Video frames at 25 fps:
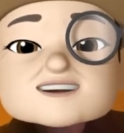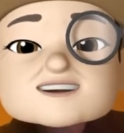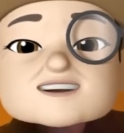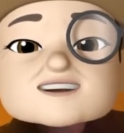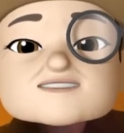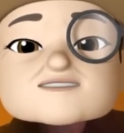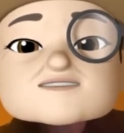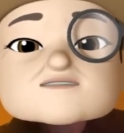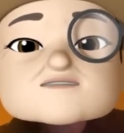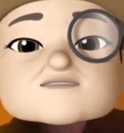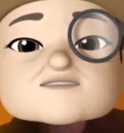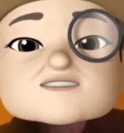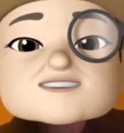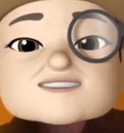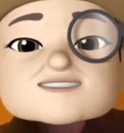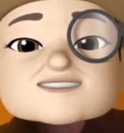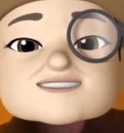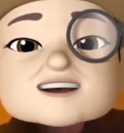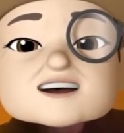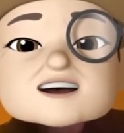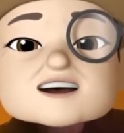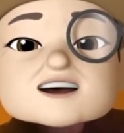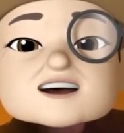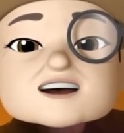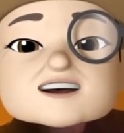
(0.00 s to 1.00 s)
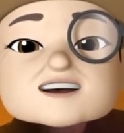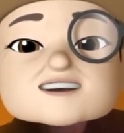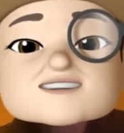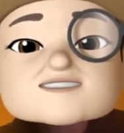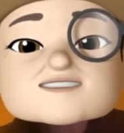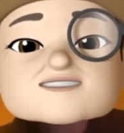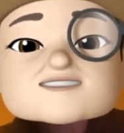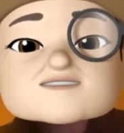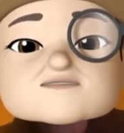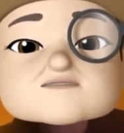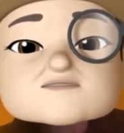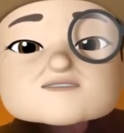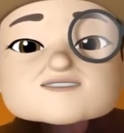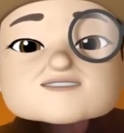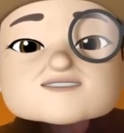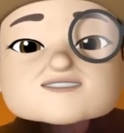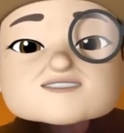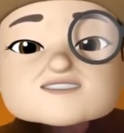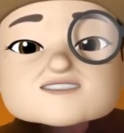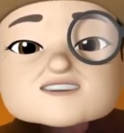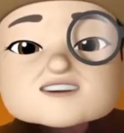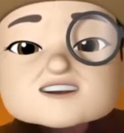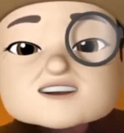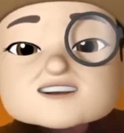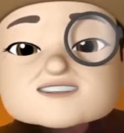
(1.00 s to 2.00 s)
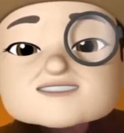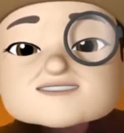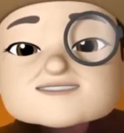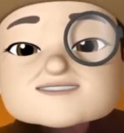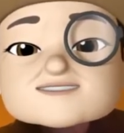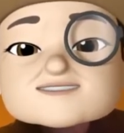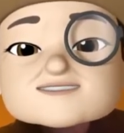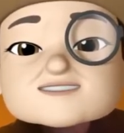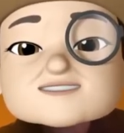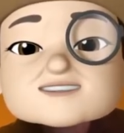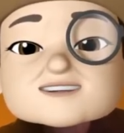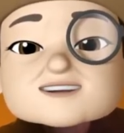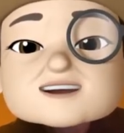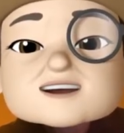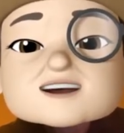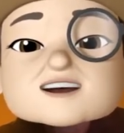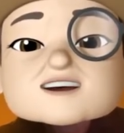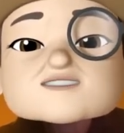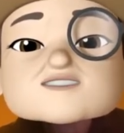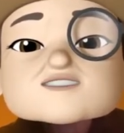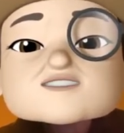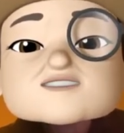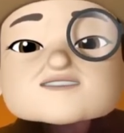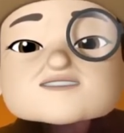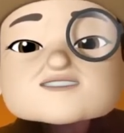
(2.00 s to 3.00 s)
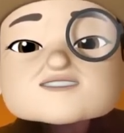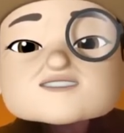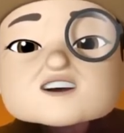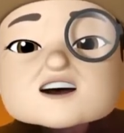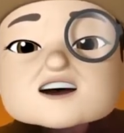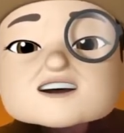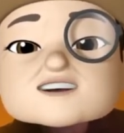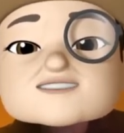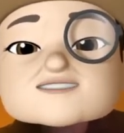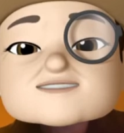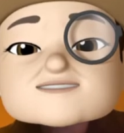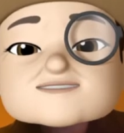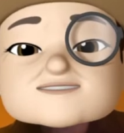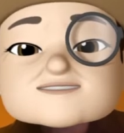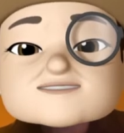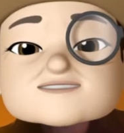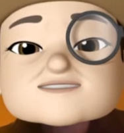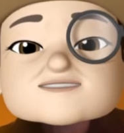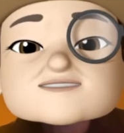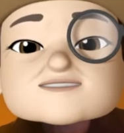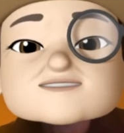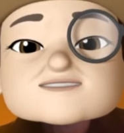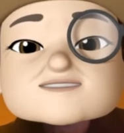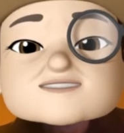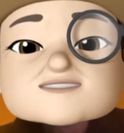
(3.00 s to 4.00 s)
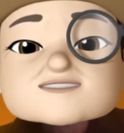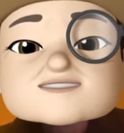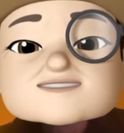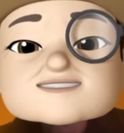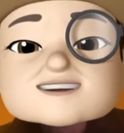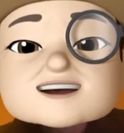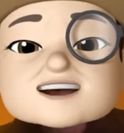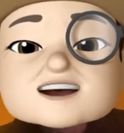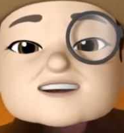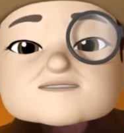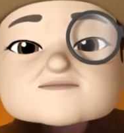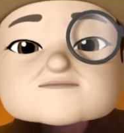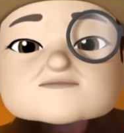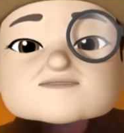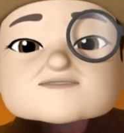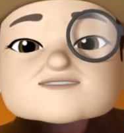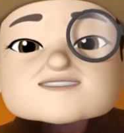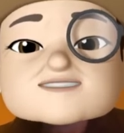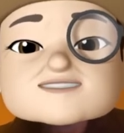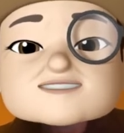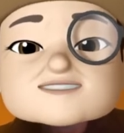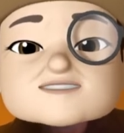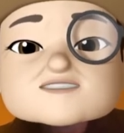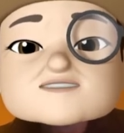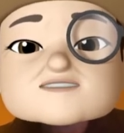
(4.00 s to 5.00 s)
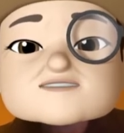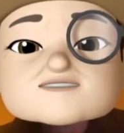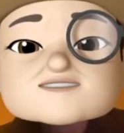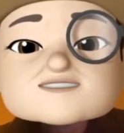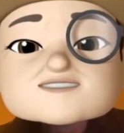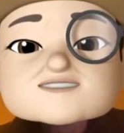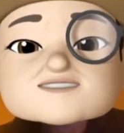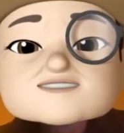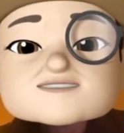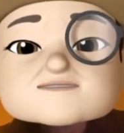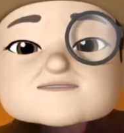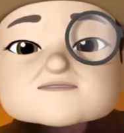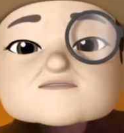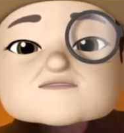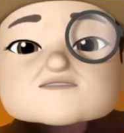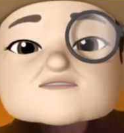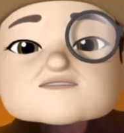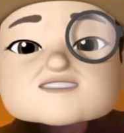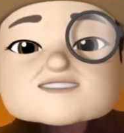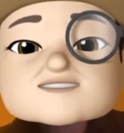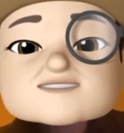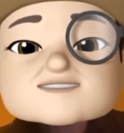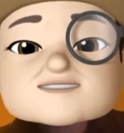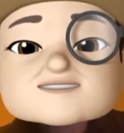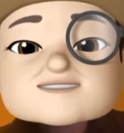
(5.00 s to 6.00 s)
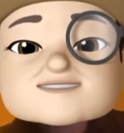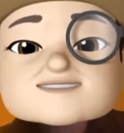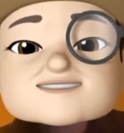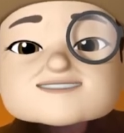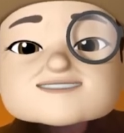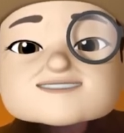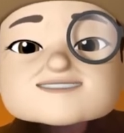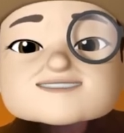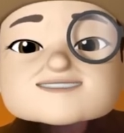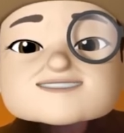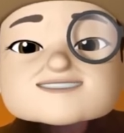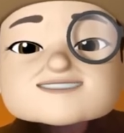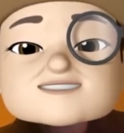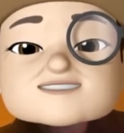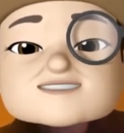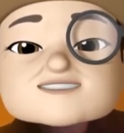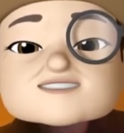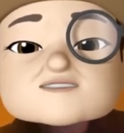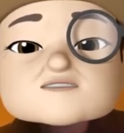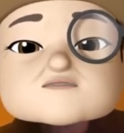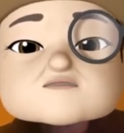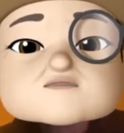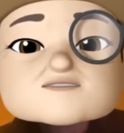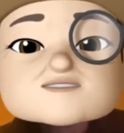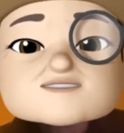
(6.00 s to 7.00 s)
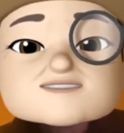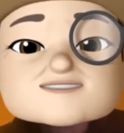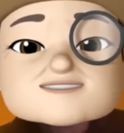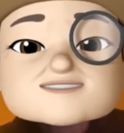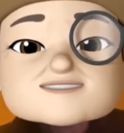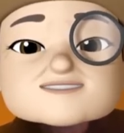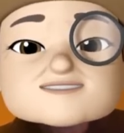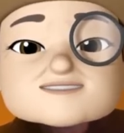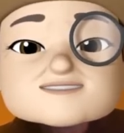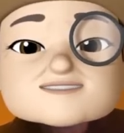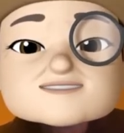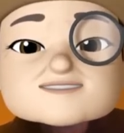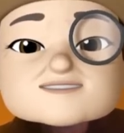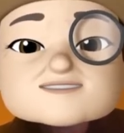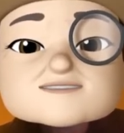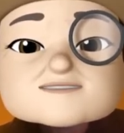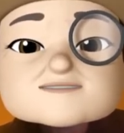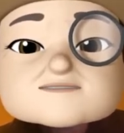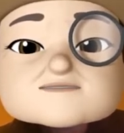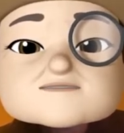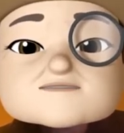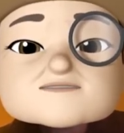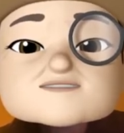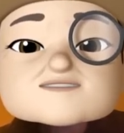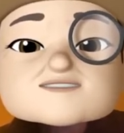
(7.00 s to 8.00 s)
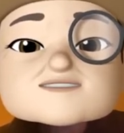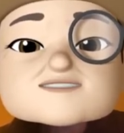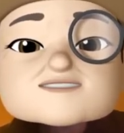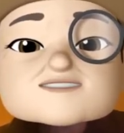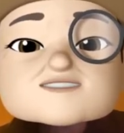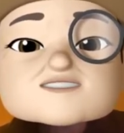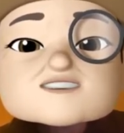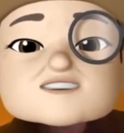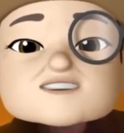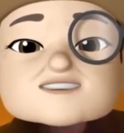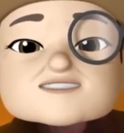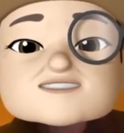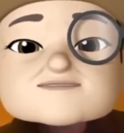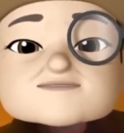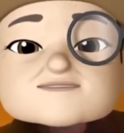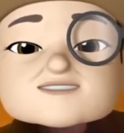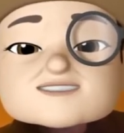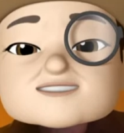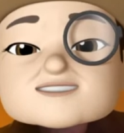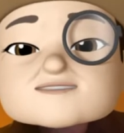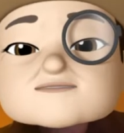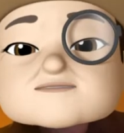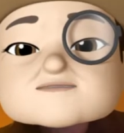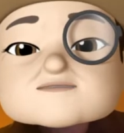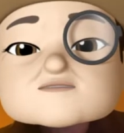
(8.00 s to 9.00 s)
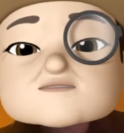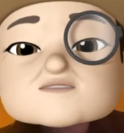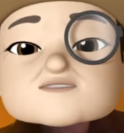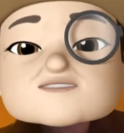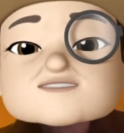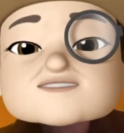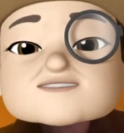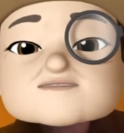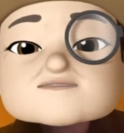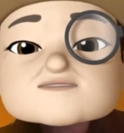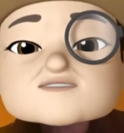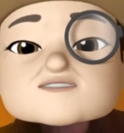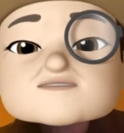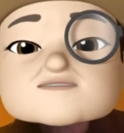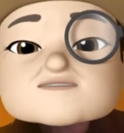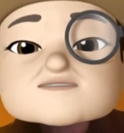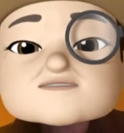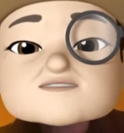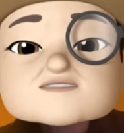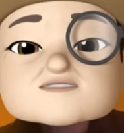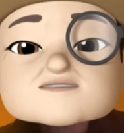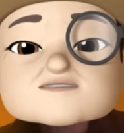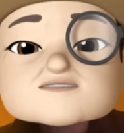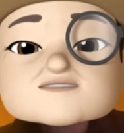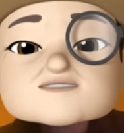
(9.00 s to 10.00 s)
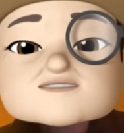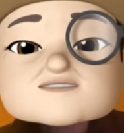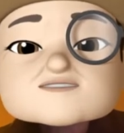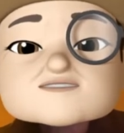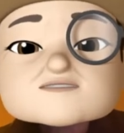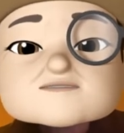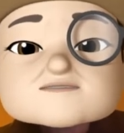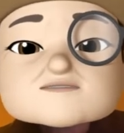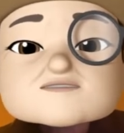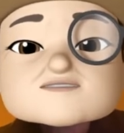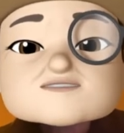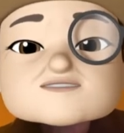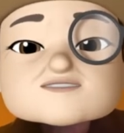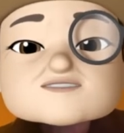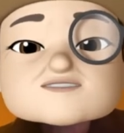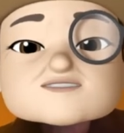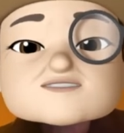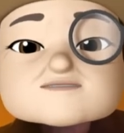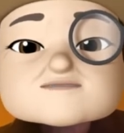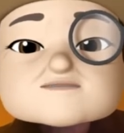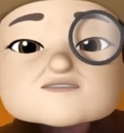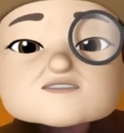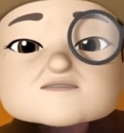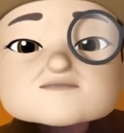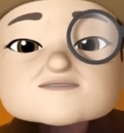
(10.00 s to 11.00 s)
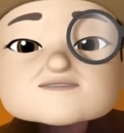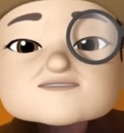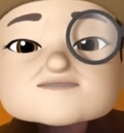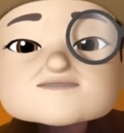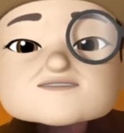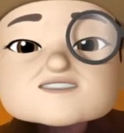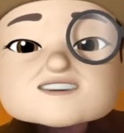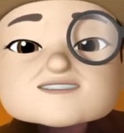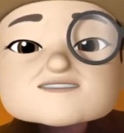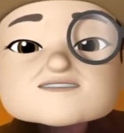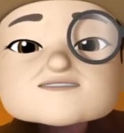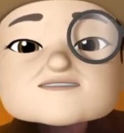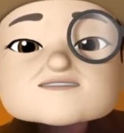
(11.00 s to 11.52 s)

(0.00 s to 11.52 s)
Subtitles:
face high switching costs and are locked in to Apple's ecosystem for at least 6 reasons. These costs make it more difficult for users to purchase a mobile device